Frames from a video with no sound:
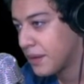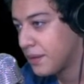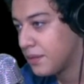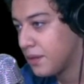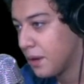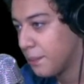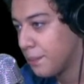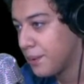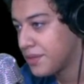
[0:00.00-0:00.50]

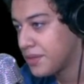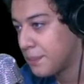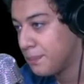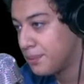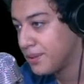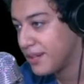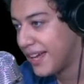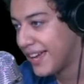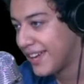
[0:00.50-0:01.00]
No, put the
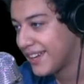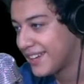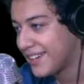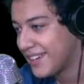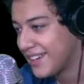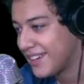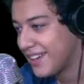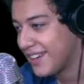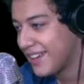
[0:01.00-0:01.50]

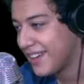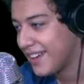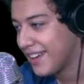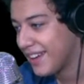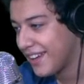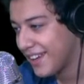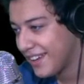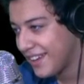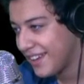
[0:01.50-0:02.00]
plank.
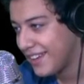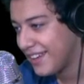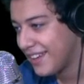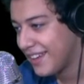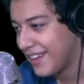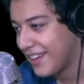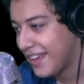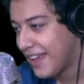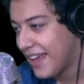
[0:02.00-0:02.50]

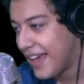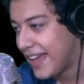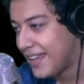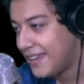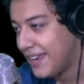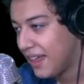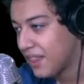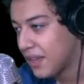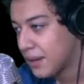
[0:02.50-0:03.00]

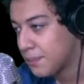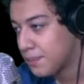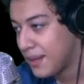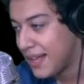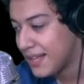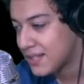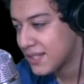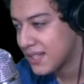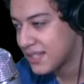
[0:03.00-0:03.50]
And now that the
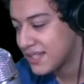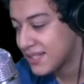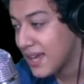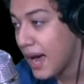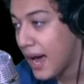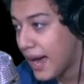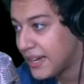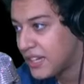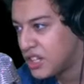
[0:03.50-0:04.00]
plank's
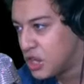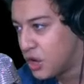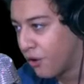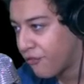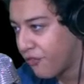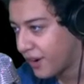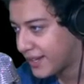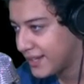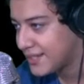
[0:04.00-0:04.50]
inside,
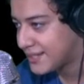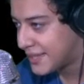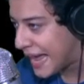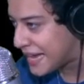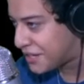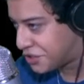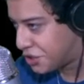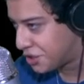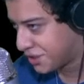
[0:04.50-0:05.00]
you fucking
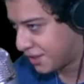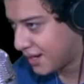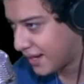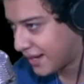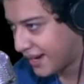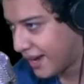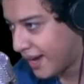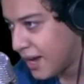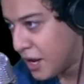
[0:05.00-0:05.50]
statues are not
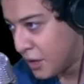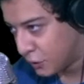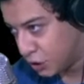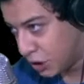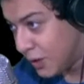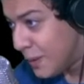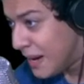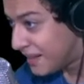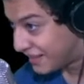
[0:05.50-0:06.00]
gonna
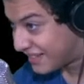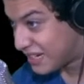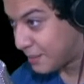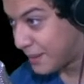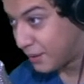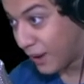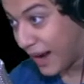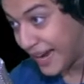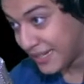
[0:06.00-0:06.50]
do anything to
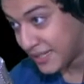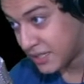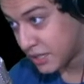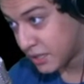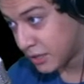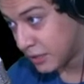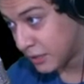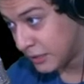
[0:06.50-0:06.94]
me, right?